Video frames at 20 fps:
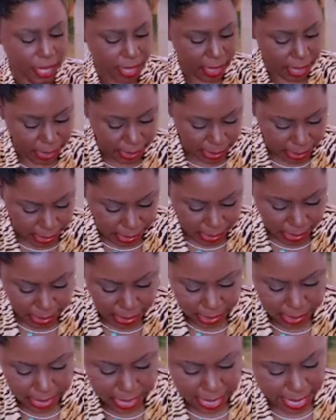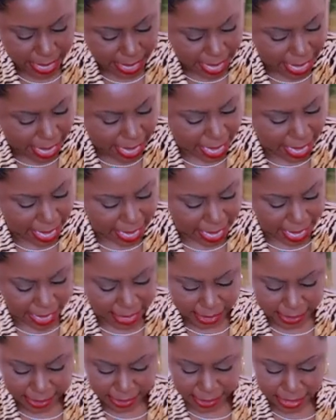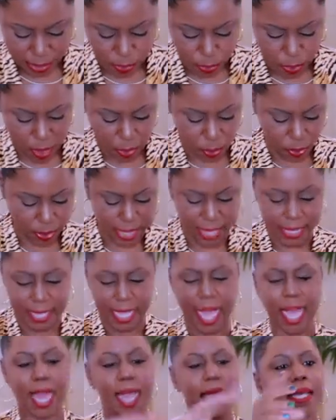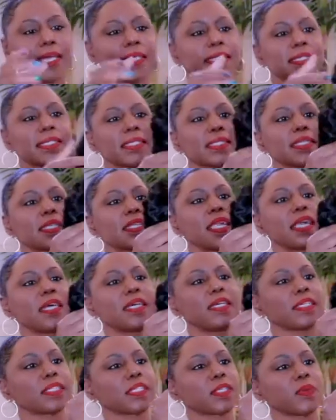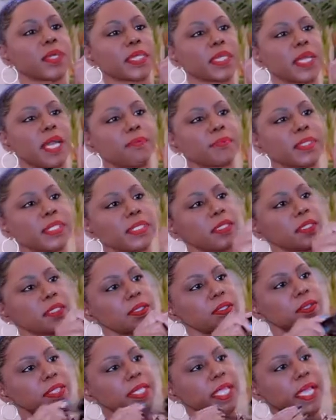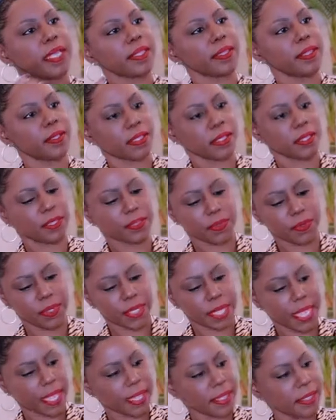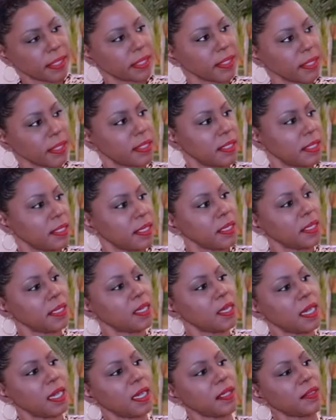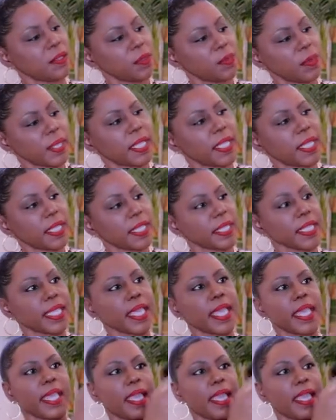this and see what we got. So it comes in a little net. There's a little net on the wig.